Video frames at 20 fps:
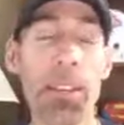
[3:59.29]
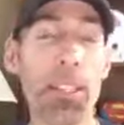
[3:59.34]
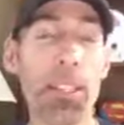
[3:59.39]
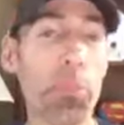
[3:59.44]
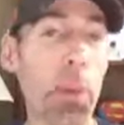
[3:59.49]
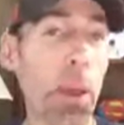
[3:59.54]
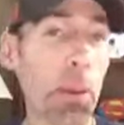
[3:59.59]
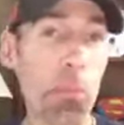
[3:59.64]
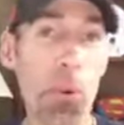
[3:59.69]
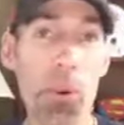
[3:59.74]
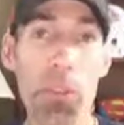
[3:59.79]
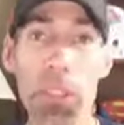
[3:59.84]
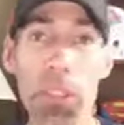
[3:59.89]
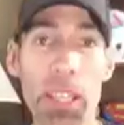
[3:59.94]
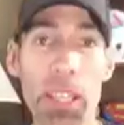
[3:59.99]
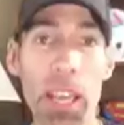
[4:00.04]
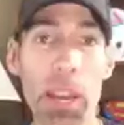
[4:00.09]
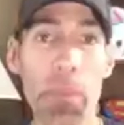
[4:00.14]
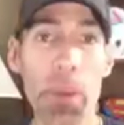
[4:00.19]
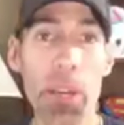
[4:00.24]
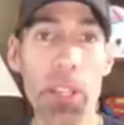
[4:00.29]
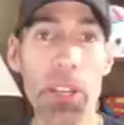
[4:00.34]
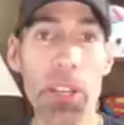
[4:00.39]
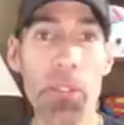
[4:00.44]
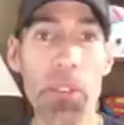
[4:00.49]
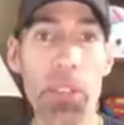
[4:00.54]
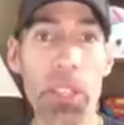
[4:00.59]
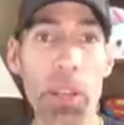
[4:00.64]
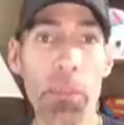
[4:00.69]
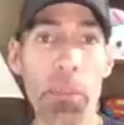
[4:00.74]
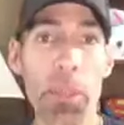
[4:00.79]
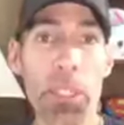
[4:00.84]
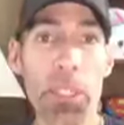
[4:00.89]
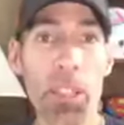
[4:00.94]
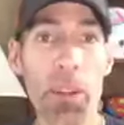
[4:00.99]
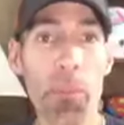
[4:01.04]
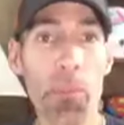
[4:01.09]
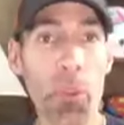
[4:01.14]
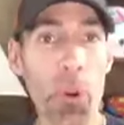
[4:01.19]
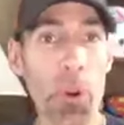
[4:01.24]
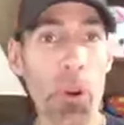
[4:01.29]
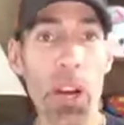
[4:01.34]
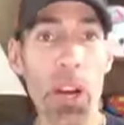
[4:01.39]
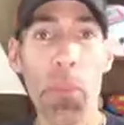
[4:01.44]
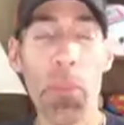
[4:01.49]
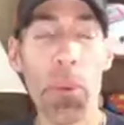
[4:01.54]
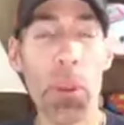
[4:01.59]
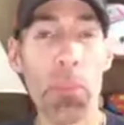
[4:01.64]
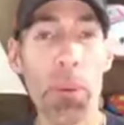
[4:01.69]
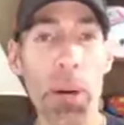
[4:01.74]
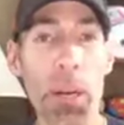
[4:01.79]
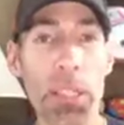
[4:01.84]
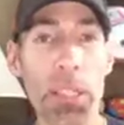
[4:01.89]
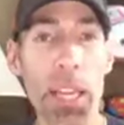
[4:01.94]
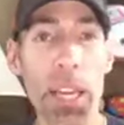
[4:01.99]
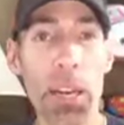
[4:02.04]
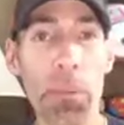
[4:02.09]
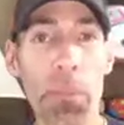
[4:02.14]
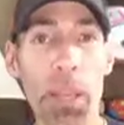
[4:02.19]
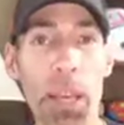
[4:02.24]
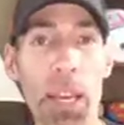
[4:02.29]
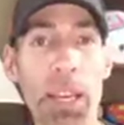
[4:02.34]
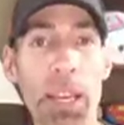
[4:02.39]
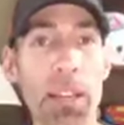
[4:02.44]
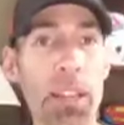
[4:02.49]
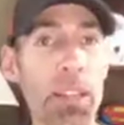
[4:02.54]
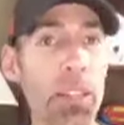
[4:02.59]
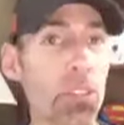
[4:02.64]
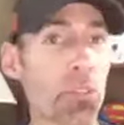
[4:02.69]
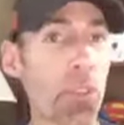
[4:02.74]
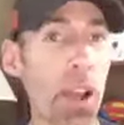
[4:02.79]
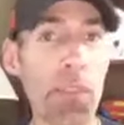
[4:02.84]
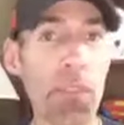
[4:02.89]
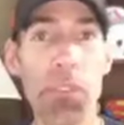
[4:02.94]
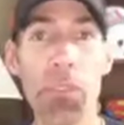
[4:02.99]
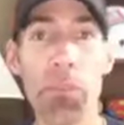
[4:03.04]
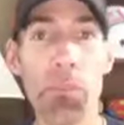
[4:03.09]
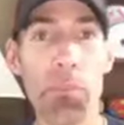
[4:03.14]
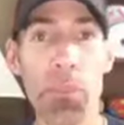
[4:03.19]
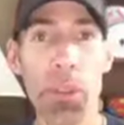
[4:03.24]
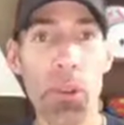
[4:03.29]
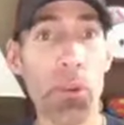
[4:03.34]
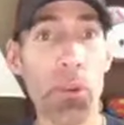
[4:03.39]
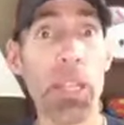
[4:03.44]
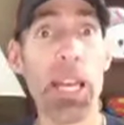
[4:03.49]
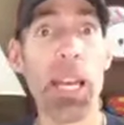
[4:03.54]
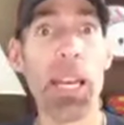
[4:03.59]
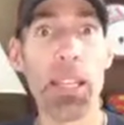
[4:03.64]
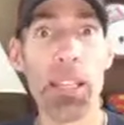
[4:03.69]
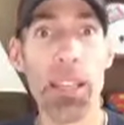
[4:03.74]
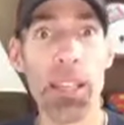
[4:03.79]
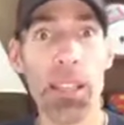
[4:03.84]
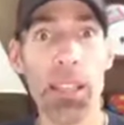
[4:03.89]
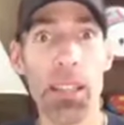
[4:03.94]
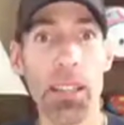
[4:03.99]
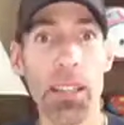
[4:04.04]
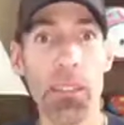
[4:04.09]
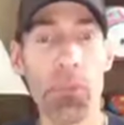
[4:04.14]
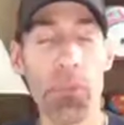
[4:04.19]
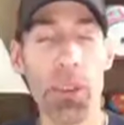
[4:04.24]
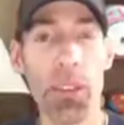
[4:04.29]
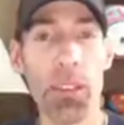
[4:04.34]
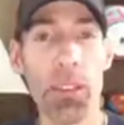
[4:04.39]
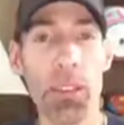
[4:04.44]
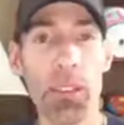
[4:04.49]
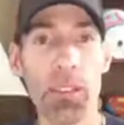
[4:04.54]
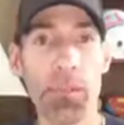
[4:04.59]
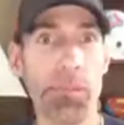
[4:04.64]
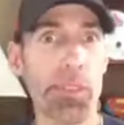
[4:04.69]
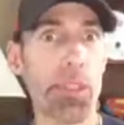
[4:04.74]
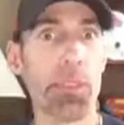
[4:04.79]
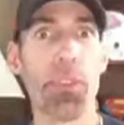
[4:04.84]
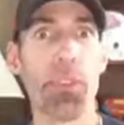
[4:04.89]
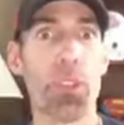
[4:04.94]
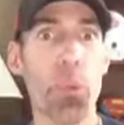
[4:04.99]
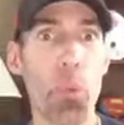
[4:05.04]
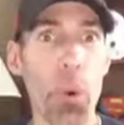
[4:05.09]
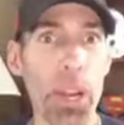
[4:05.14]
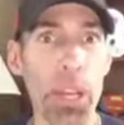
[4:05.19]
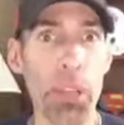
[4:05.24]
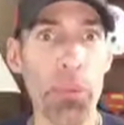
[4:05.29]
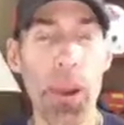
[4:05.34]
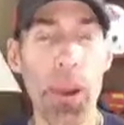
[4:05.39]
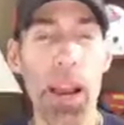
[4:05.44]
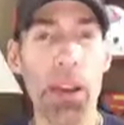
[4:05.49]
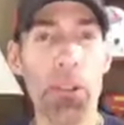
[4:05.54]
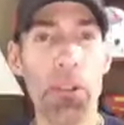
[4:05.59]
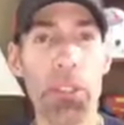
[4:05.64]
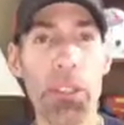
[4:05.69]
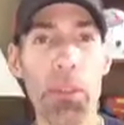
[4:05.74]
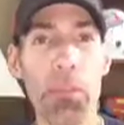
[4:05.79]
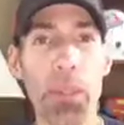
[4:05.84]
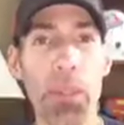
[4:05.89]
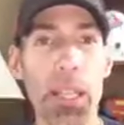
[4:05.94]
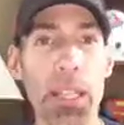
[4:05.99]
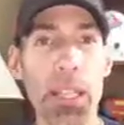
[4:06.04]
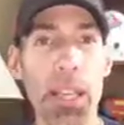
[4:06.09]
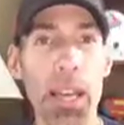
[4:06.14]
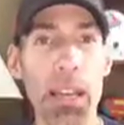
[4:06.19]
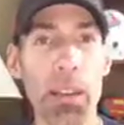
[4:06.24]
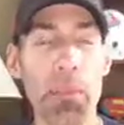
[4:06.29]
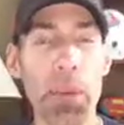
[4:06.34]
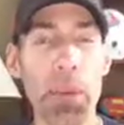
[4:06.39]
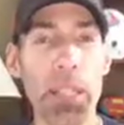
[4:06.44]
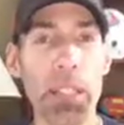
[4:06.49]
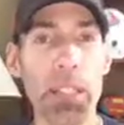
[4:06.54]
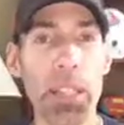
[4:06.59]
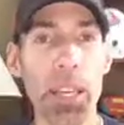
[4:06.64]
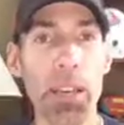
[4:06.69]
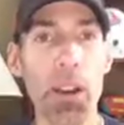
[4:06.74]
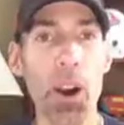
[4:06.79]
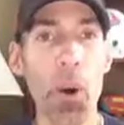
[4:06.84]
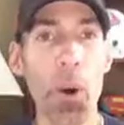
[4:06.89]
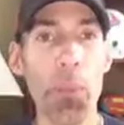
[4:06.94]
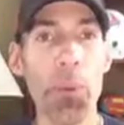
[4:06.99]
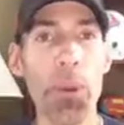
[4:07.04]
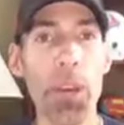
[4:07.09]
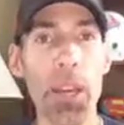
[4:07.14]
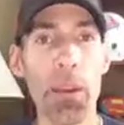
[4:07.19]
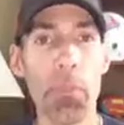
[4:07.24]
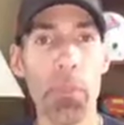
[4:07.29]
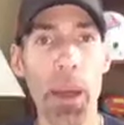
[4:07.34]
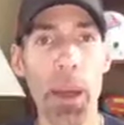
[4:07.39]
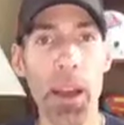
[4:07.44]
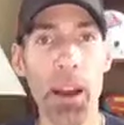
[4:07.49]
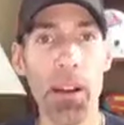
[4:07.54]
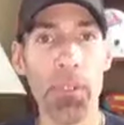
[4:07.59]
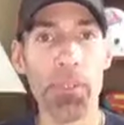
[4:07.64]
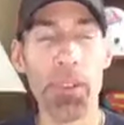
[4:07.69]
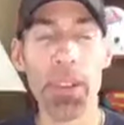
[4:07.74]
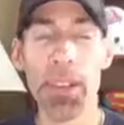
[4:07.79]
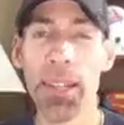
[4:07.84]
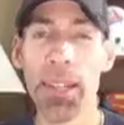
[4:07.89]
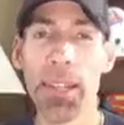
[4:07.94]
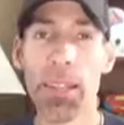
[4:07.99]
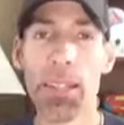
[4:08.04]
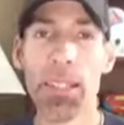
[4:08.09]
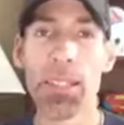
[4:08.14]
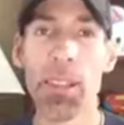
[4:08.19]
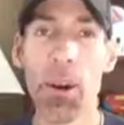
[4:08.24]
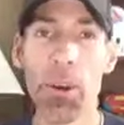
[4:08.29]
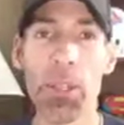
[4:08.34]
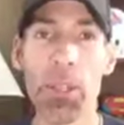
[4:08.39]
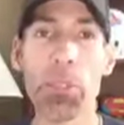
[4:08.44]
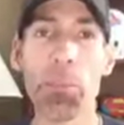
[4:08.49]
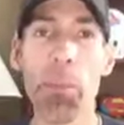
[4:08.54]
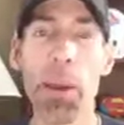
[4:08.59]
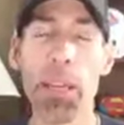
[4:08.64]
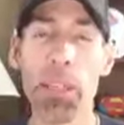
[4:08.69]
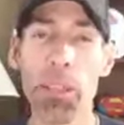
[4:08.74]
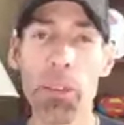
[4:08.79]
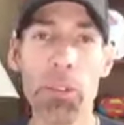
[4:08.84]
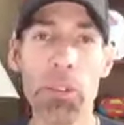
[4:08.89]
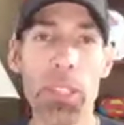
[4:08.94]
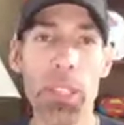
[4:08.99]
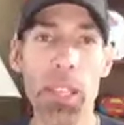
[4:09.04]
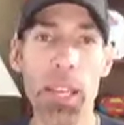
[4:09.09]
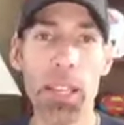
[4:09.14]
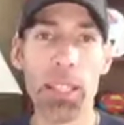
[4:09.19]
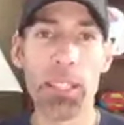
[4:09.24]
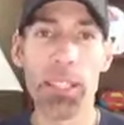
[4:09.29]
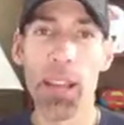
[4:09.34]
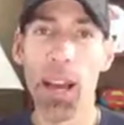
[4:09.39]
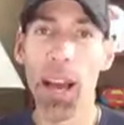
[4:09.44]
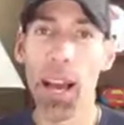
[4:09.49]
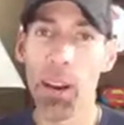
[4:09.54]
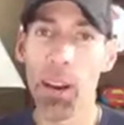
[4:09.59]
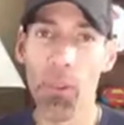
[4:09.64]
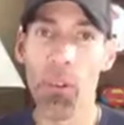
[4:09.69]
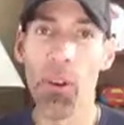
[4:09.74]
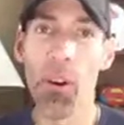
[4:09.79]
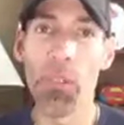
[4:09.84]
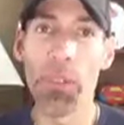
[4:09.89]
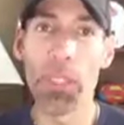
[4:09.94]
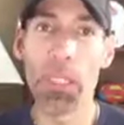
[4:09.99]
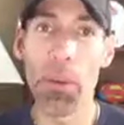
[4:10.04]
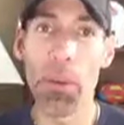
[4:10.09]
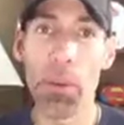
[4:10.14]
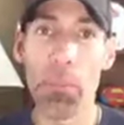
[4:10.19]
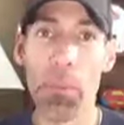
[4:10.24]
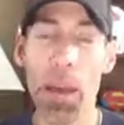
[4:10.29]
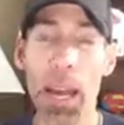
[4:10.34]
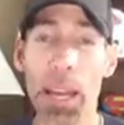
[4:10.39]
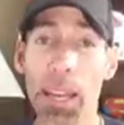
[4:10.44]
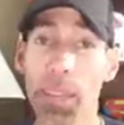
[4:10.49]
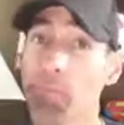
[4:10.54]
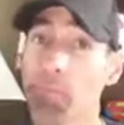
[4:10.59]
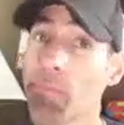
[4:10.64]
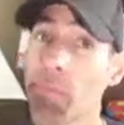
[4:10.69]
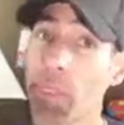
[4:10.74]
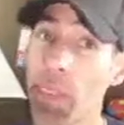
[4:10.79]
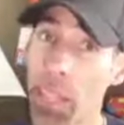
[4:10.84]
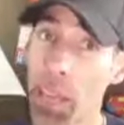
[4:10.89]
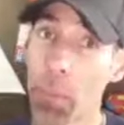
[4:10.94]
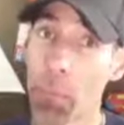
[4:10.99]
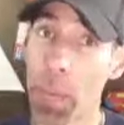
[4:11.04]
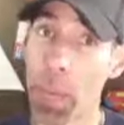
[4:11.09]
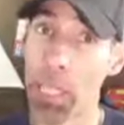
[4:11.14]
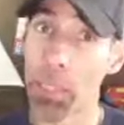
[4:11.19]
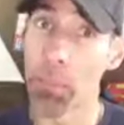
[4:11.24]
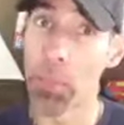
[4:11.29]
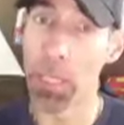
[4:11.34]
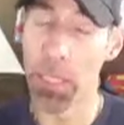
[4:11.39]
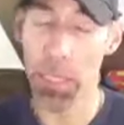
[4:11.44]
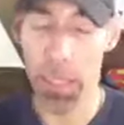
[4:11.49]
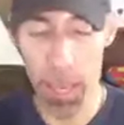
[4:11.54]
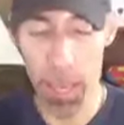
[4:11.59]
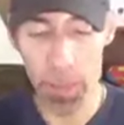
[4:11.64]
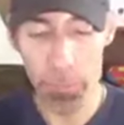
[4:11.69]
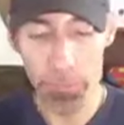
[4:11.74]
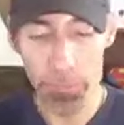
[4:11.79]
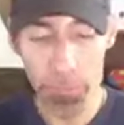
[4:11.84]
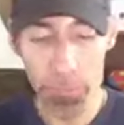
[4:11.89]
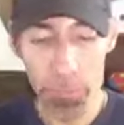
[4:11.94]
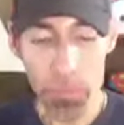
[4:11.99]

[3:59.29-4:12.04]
Expect the same next year for Tim Lincecum. Throw a couple of bucks at him late. Draft him, you know, late in the 20th round or something like that in the mixed league and hope you get a payoff. Don't expect huge things. I don't know if it's coming back, and that pains me to say.